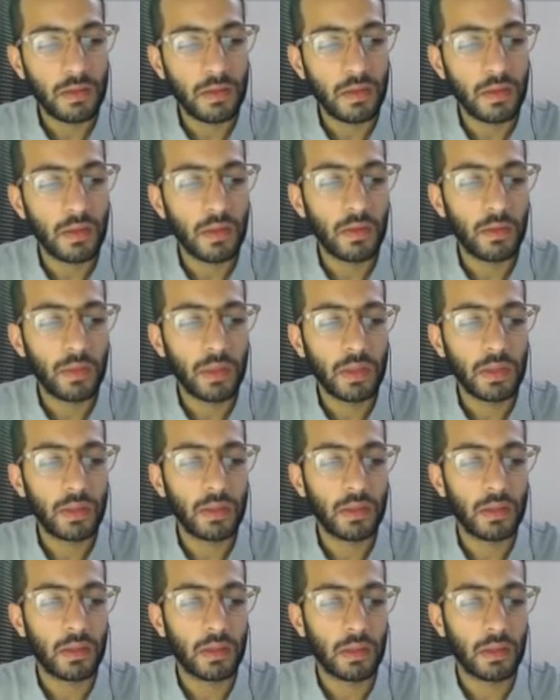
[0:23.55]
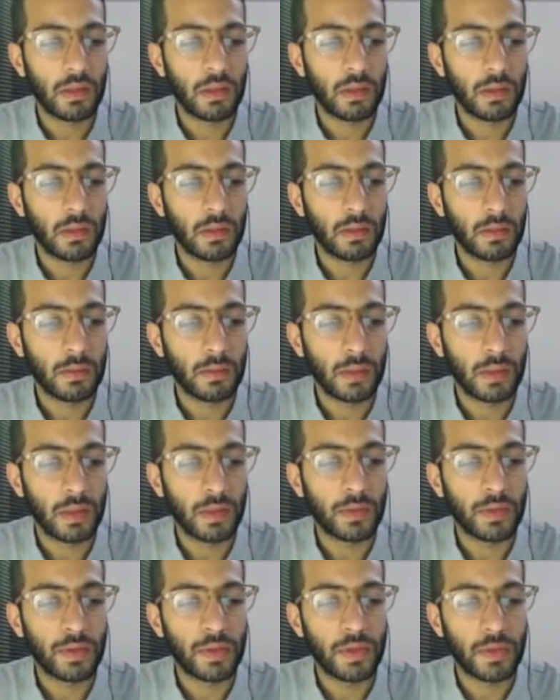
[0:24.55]
so that we could
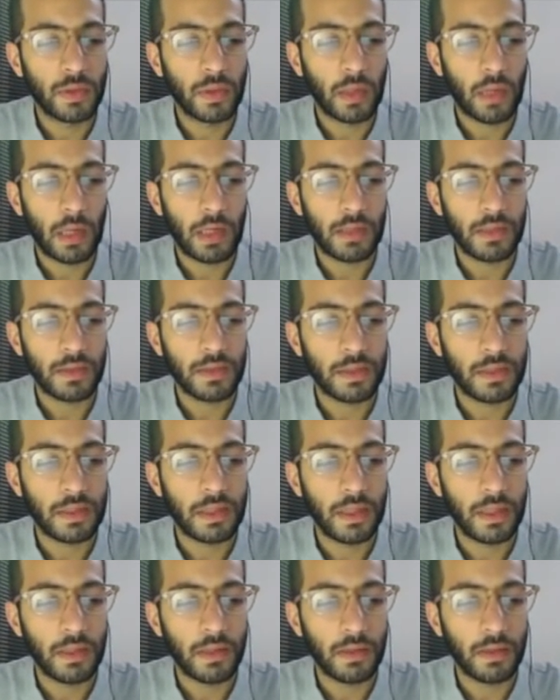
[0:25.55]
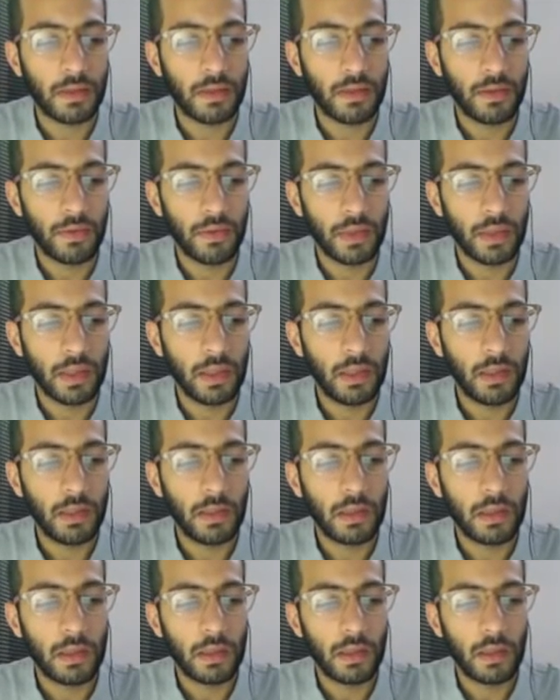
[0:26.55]
understand the
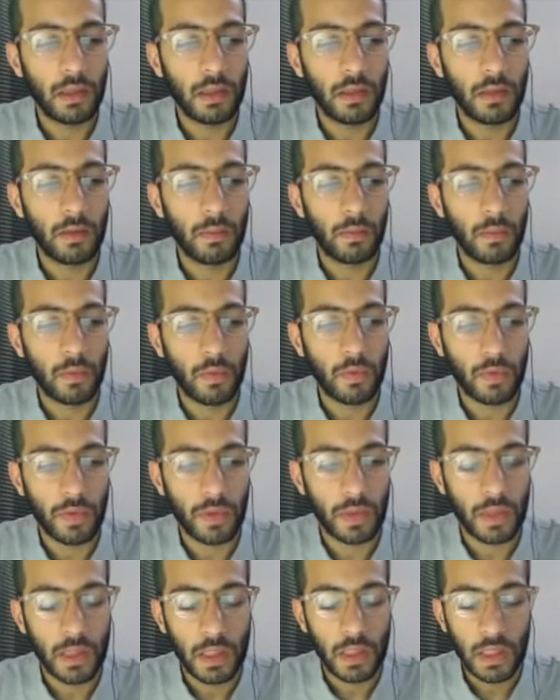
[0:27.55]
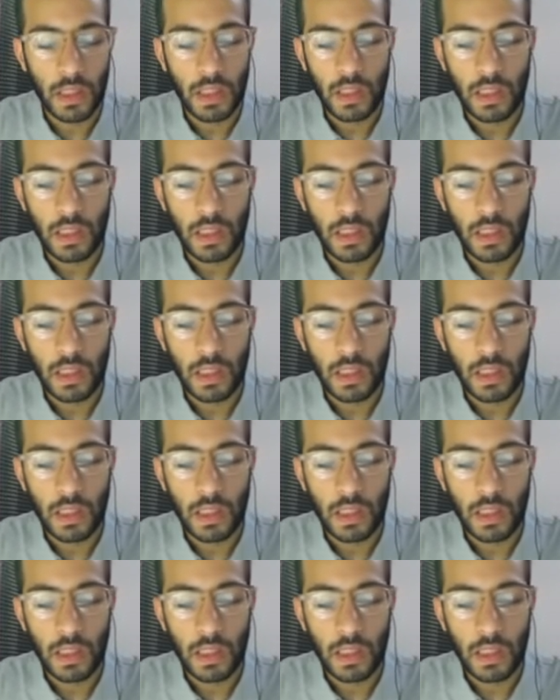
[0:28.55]
theory more